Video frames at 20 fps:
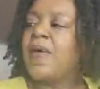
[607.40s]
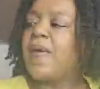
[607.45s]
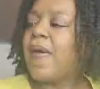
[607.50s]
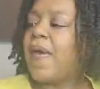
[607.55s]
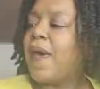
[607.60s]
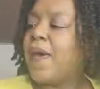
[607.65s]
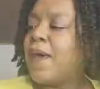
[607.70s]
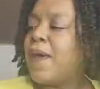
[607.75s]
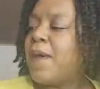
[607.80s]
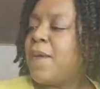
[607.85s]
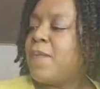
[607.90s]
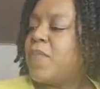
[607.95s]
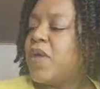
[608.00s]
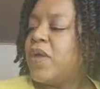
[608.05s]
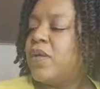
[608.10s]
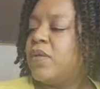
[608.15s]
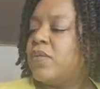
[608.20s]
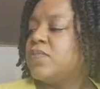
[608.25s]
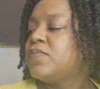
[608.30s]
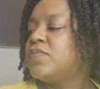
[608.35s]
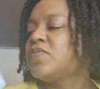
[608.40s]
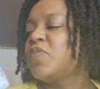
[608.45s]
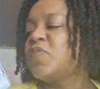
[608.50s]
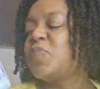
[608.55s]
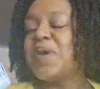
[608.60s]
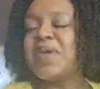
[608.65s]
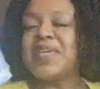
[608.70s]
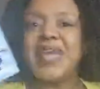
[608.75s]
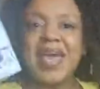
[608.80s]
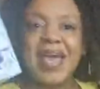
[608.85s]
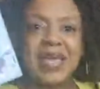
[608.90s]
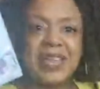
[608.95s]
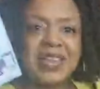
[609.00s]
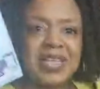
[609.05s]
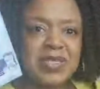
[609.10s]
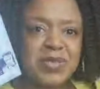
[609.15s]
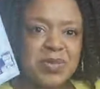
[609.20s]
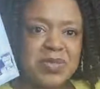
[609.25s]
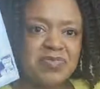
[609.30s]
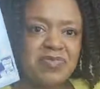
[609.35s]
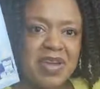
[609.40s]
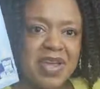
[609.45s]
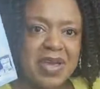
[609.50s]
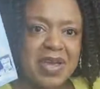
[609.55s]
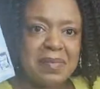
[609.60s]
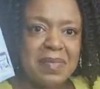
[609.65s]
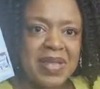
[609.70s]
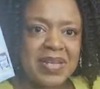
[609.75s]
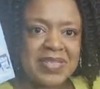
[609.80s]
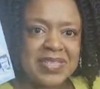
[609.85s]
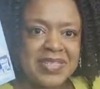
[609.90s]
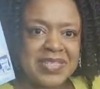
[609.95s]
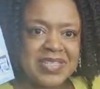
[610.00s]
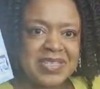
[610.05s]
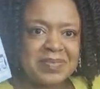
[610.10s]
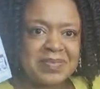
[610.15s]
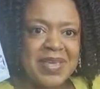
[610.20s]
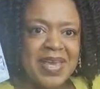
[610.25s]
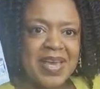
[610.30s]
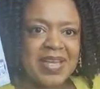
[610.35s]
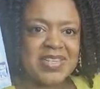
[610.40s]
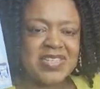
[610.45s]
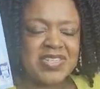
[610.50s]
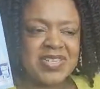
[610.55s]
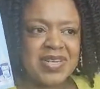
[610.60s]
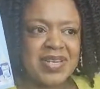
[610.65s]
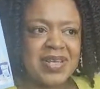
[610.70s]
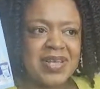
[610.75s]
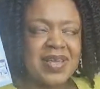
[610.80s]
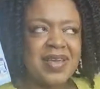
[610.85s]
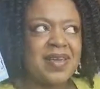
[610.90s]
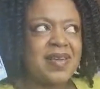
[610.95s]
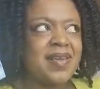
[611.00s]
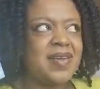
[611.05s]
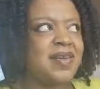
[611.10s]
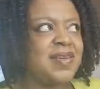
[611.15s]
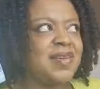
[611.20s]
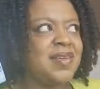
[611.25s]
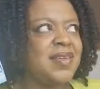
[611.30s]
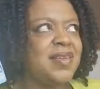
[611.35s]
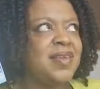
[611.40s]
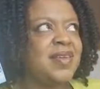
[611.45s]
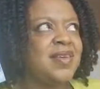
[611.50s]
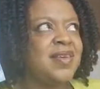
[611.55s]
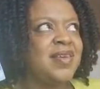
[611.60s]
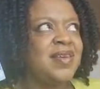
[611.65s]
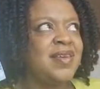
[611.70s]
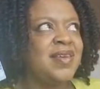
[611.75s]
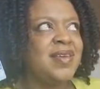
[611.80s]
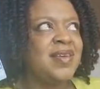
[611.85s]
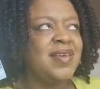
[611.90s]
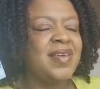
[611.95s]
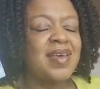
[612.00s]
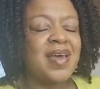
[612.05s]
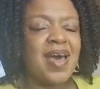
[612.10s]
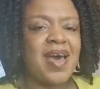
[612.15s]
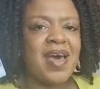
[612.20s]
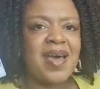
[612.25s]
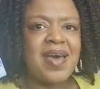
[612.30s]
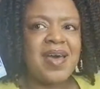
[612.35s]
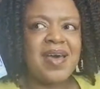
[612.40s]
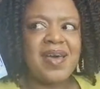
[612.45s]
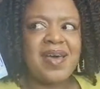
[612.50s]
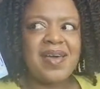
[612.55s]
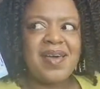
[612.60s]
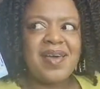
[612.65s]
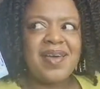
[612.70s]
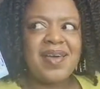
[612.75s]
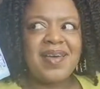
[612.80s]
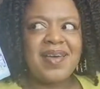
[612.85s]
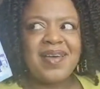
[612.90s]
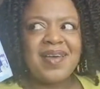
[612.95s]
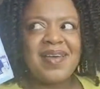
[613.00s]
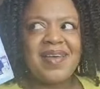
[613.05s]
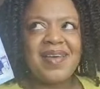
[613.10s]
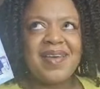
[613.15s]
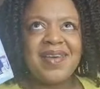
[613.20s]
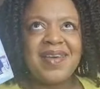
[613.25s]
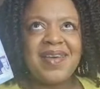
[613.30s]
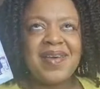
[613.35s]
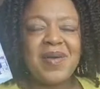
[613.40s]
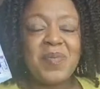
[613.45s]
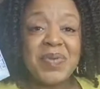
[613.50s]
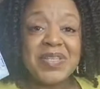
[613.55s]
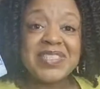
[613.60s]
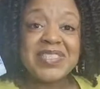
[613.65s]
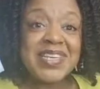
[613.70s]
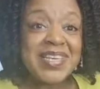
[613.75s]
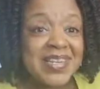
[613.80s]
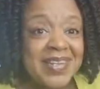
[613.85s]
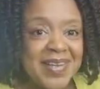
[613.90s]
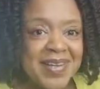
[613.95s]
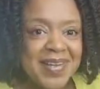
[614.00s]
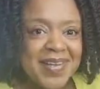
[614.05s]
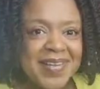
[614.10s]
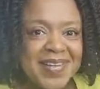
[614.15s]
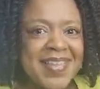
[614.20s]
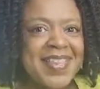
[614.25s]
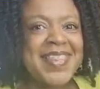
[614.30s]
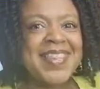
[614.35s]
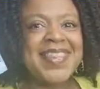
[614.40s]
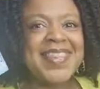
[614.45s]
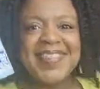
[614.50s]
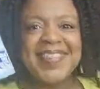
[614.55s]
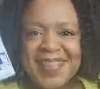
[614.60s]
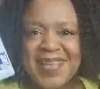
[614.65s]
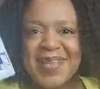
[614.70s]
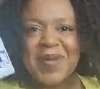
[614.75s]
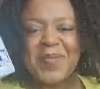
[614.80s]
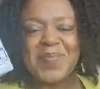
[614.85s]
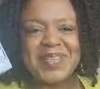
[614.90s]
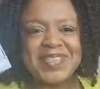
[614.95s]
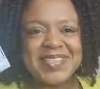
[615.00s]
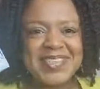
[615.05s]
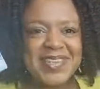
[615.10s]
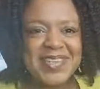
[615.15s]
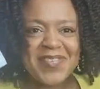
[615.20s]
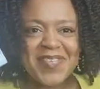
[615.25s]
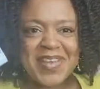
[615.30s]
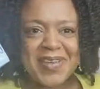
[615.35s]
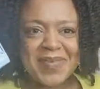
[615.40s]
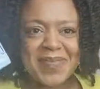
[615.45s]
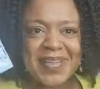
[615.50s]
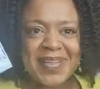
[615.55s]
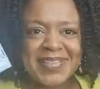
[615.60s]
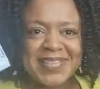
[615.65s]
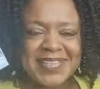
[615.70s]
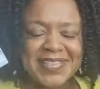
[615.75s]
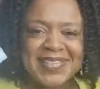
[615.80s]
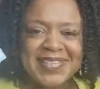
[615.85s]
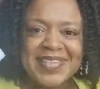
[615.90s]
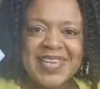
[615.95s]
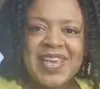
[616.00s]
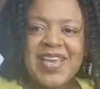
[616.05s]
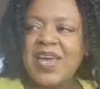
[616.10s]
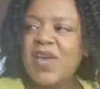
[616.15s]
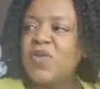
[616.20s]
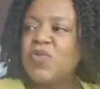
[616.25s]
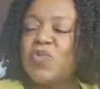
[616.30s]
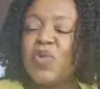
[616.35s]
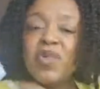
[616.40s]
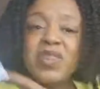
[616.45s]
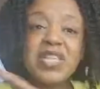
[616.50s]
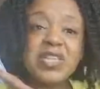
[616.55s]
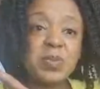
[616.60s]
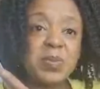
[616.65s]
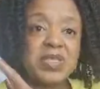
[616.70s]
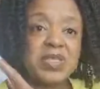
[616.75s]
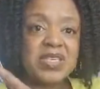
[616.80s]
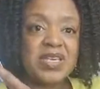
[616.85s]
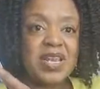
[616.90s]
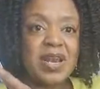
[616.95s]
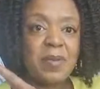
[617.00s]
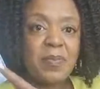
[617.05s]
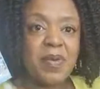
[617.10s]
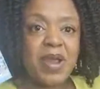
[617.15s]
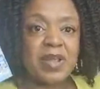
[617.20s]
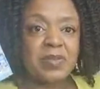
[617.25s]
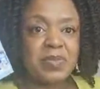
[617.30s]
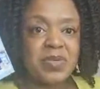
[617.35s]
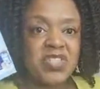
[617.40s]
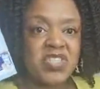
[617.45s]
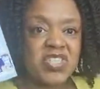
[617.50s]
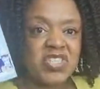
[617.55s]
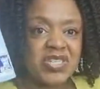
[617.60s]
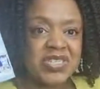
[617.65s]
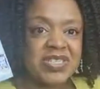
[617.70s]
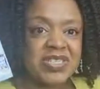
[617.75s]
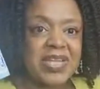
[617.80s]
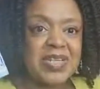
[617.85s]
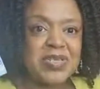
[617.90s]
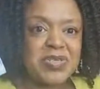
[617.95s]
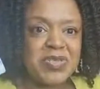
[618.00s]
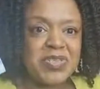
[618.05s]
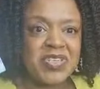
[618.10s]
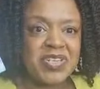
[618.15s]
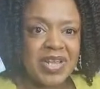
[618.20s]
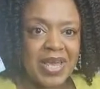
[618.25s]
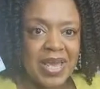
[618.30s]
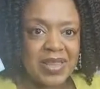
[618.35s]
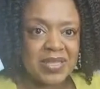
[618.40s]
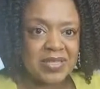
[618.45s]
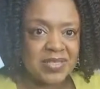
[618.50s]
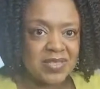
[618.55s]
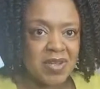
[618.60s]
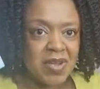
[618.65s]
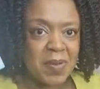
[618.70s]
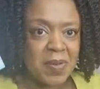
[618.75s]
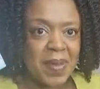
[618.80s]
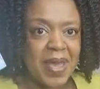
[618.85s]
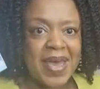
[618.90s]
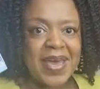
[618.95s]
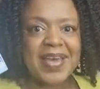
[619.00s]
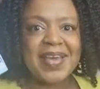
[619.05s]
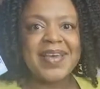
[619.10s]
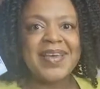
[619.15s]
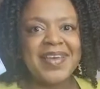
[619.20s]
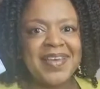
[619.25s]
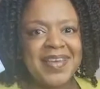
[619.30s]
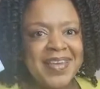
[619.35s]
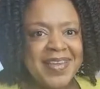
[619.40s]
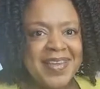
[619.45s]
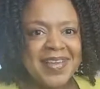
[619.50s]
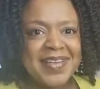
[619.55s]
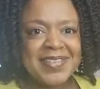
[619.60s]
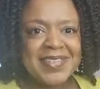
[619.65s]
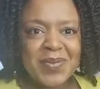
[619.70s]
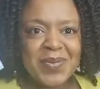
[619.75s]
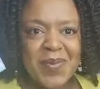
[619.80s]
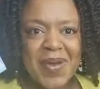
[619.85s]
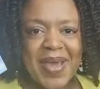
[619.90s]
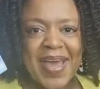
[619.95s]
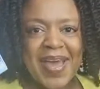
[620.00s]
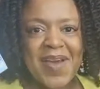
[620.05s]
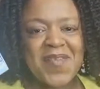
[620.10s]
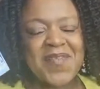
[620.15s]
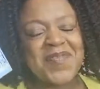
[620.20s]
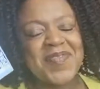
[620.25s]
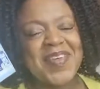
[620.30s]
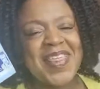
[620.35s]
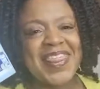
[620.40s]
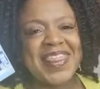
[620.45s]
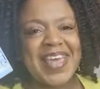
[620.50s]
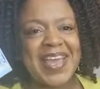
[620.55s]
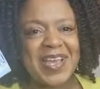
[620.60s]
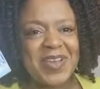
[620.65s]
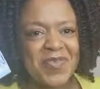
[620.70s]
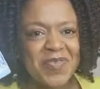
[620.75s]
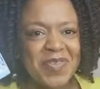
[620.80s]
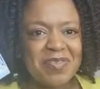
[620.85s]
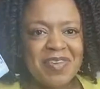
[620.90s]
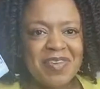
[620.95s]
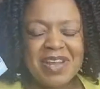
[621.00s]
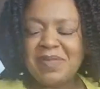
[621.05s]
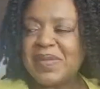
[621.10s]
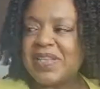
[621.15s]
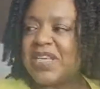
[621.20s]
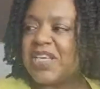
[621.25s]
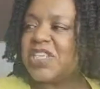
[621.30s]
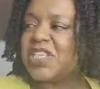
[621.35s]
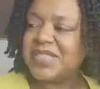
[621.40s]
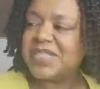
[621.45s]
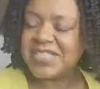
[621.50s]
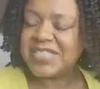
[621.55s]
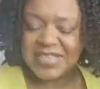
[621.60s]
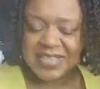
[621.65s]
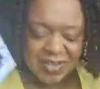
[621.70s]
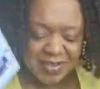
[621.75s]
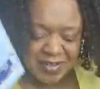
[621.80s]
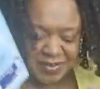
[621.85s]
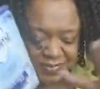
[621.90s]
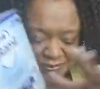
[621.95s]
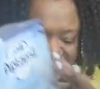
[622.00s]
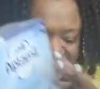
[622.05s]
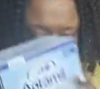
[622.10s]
Um, but, yeah, this was recommended to me, actually. Uh, Bettina. Bettina recommended, not this particular brand, but she just said you should get the starter pack. So I have. Thank you for the recommendation, Bettina.